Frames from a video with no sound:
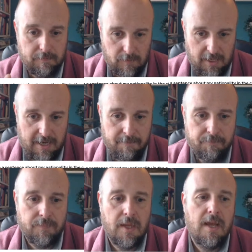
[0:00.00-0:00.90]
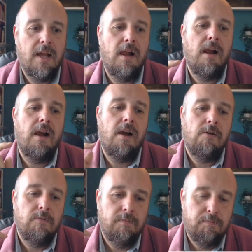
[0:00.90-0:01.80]
Okay.
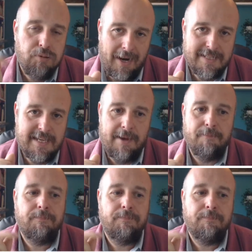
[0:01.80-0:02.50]
Brexit.